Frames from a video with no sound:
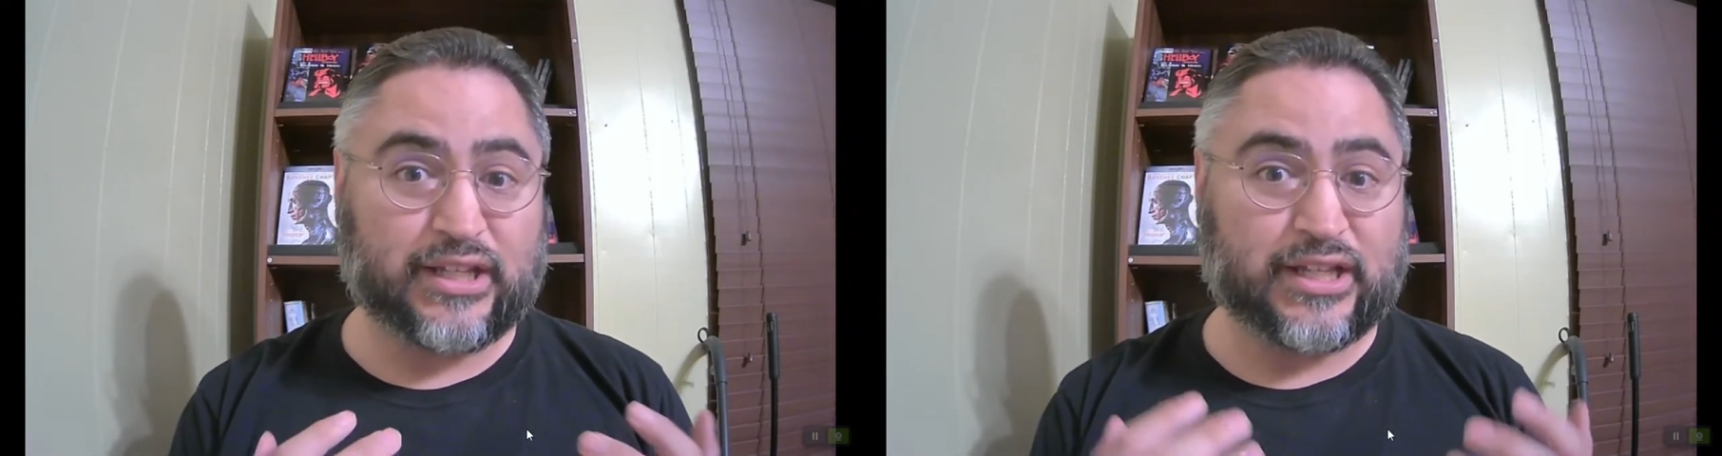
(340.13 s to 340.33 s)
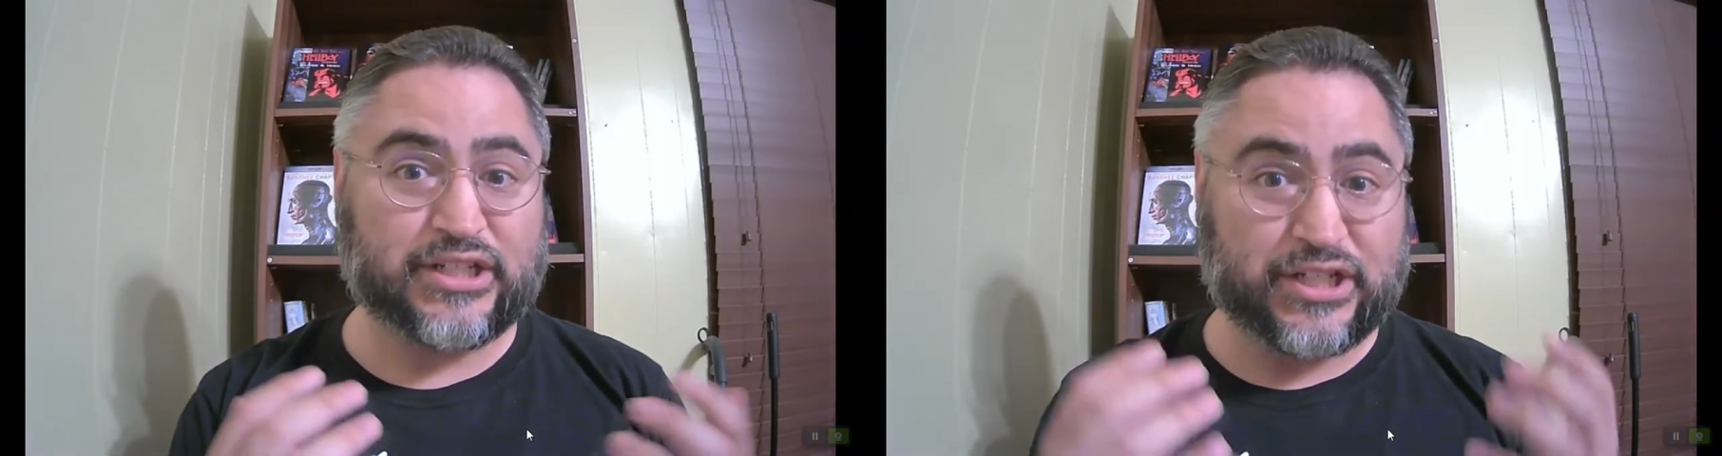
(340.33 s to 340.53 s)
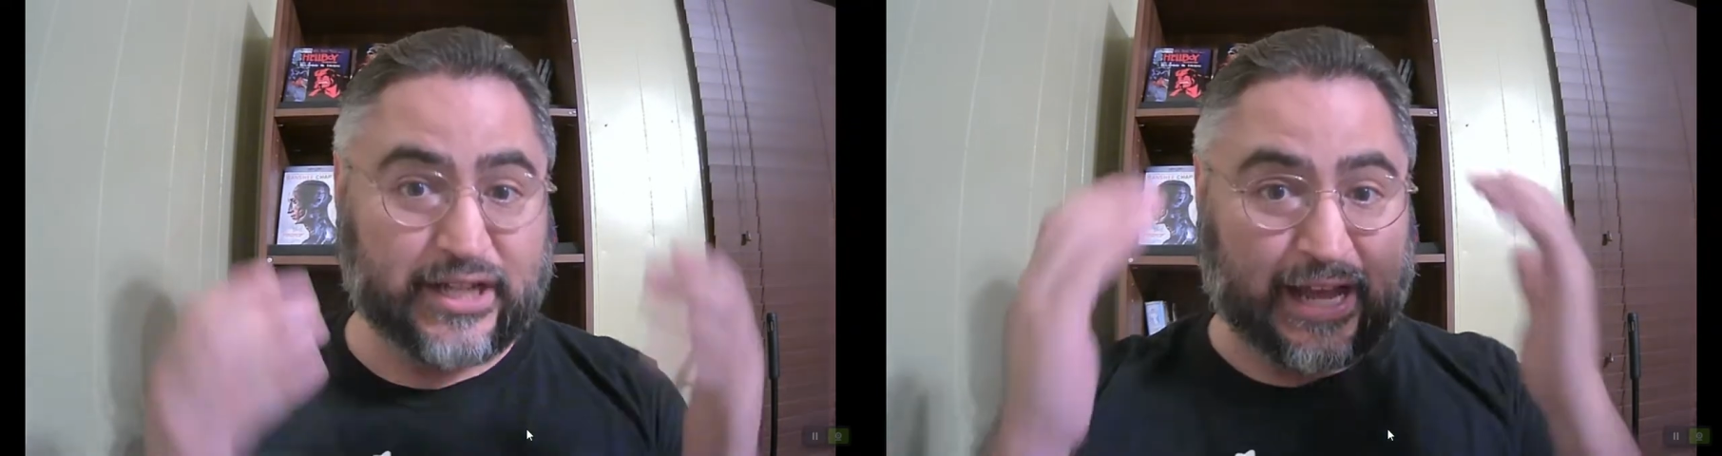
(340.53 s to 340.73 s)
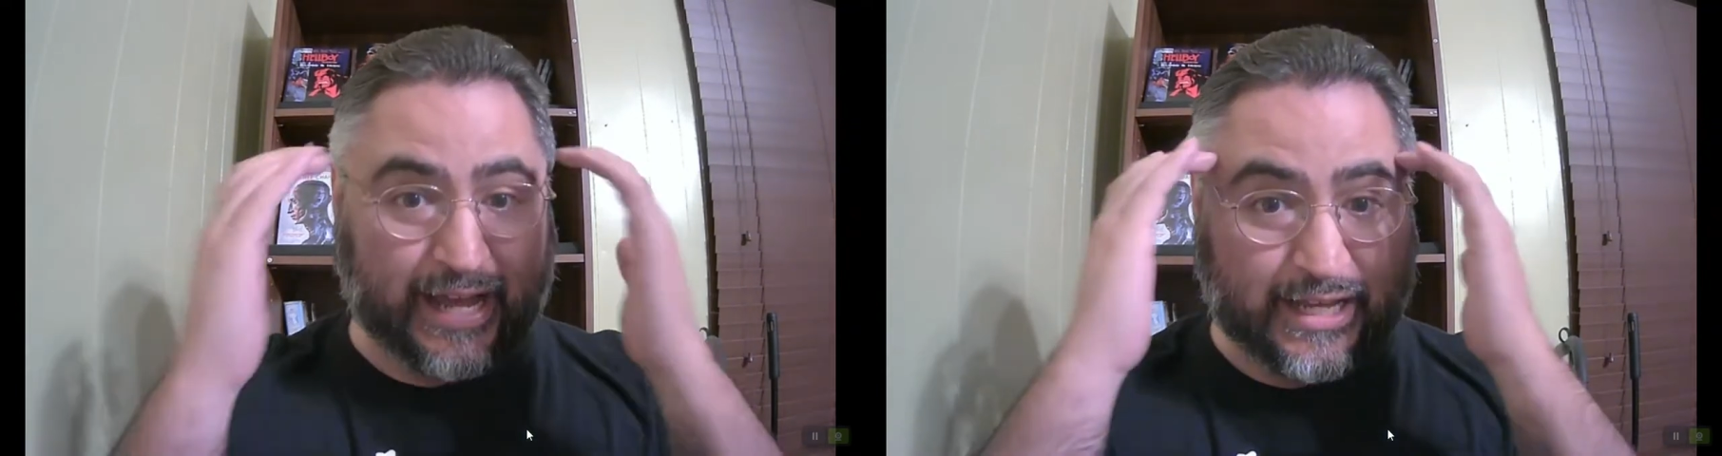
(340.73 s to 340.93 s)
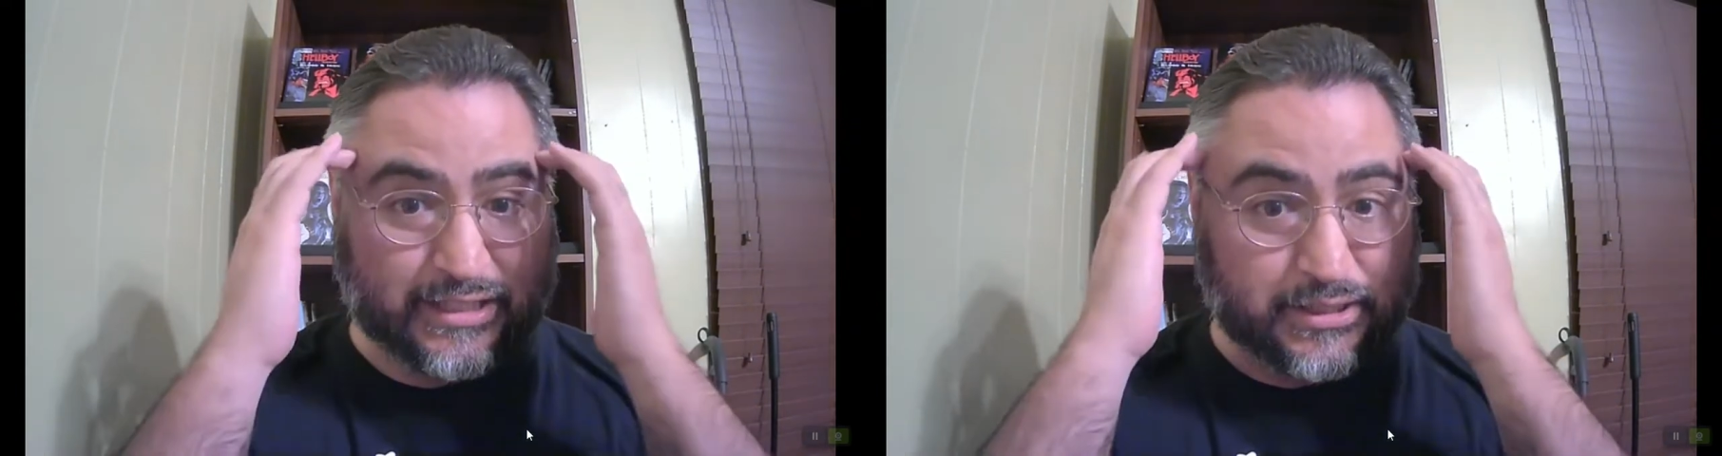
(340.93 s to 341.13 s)
that she
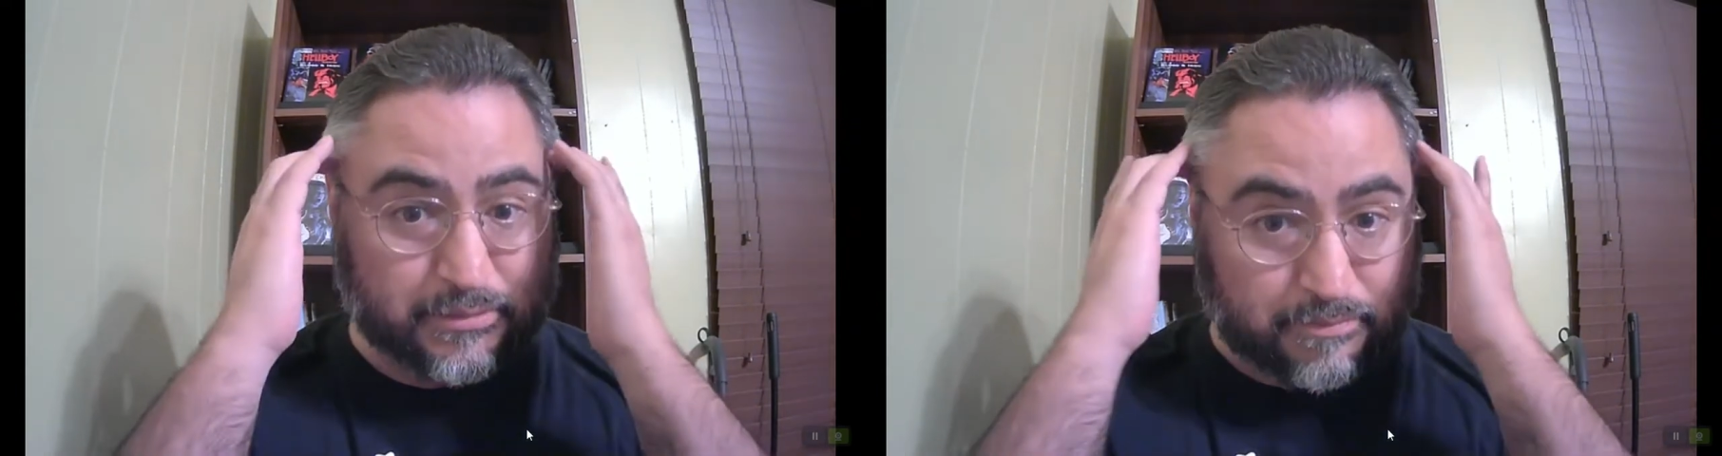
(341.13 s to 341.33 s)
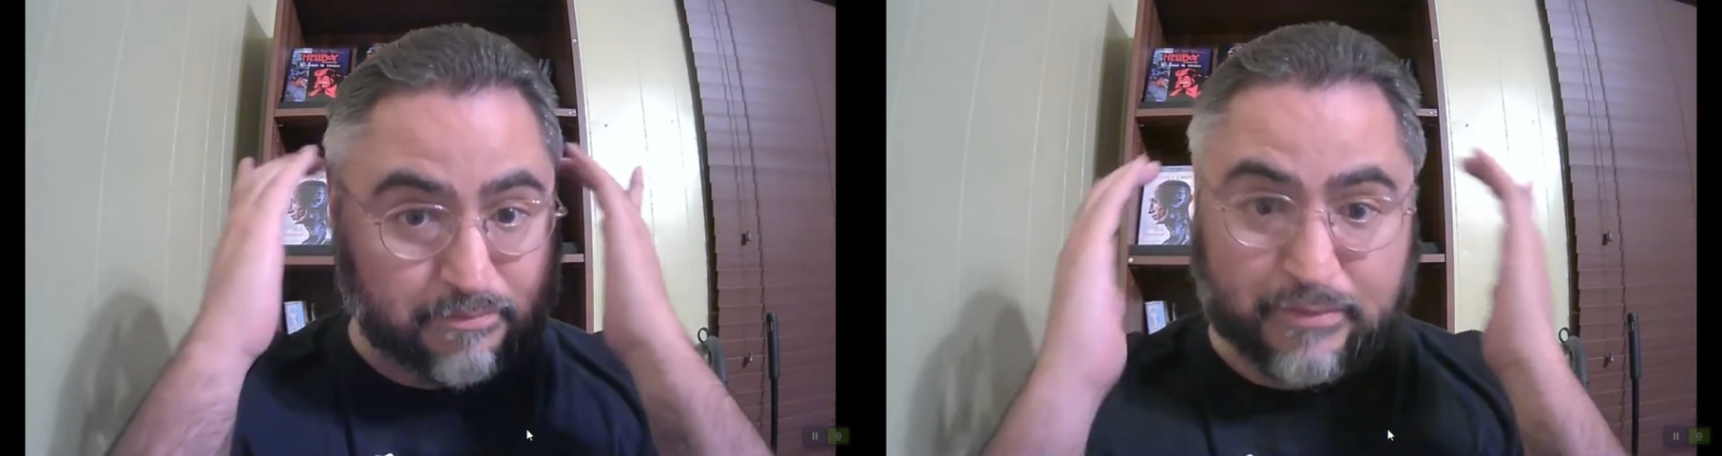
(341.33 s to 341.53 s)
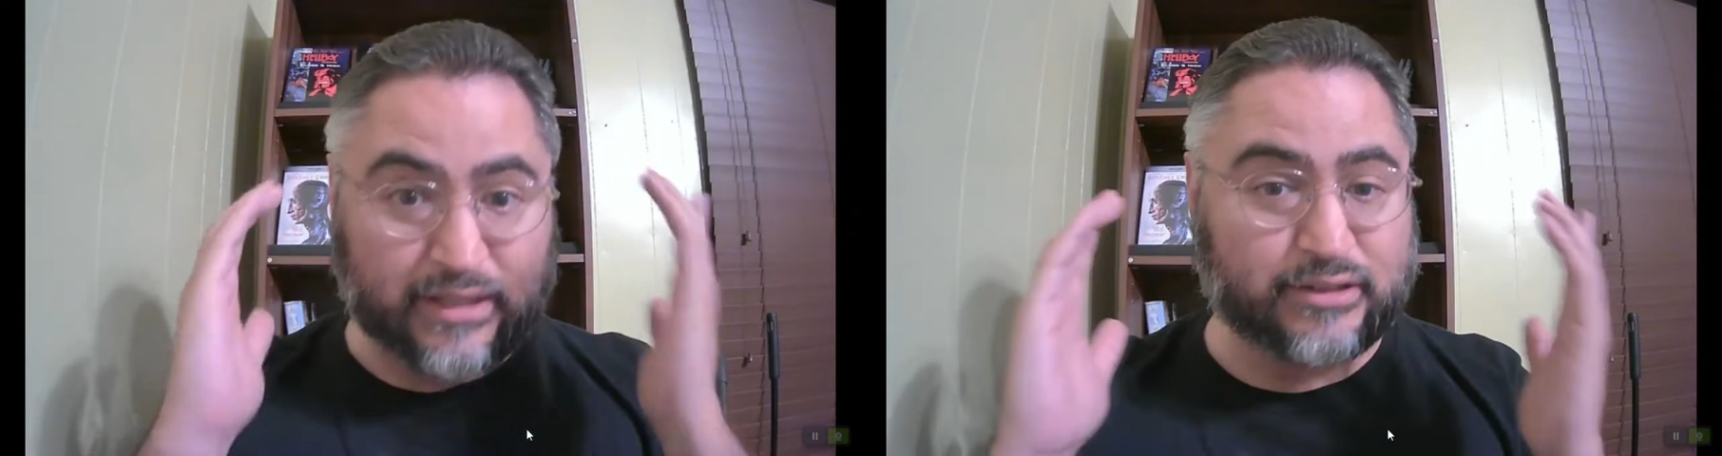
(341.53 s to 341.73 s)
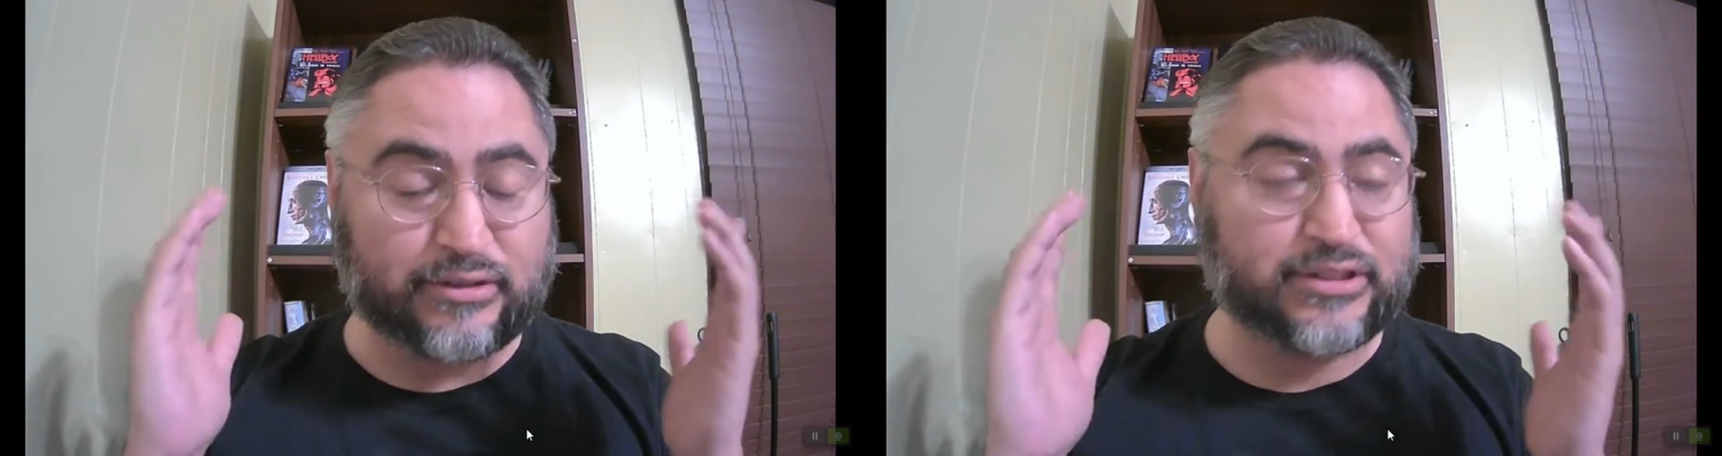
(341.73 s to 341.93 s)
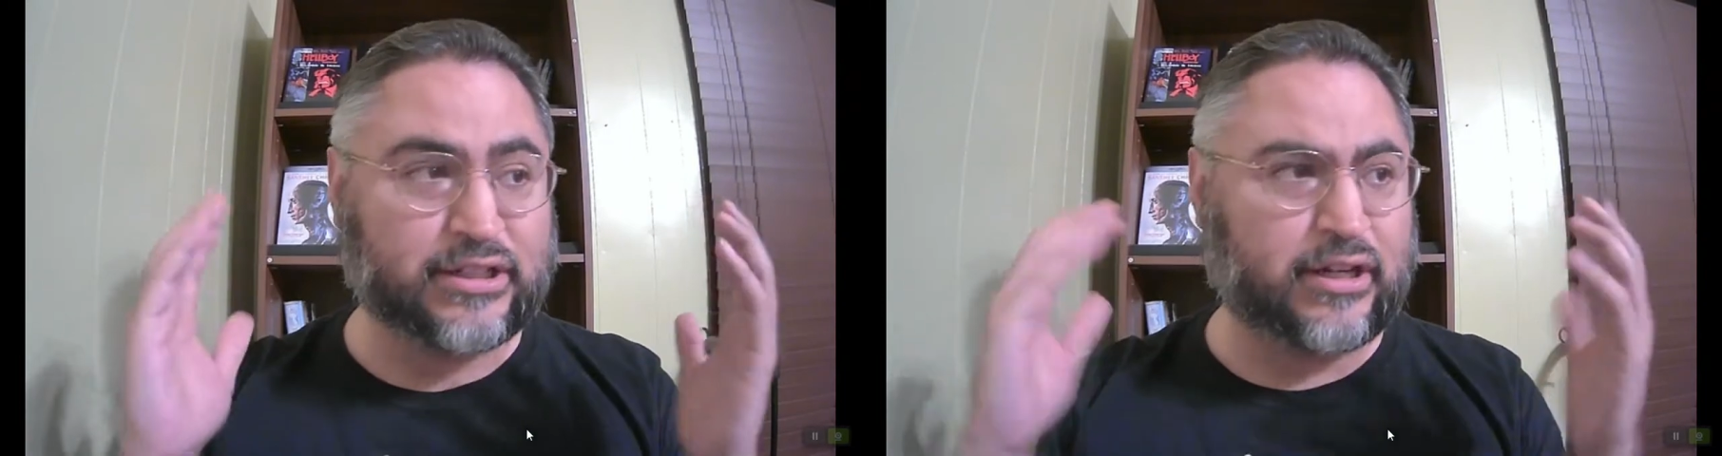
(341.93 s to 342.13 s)
has
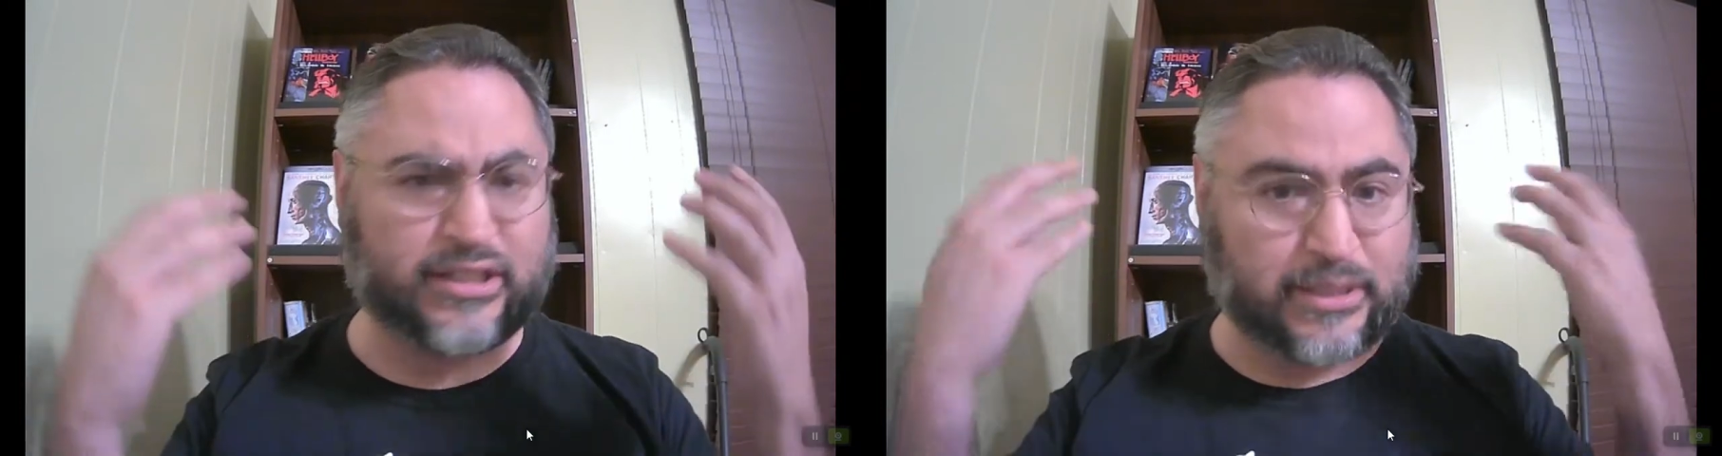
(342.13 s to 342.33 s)
mental scars.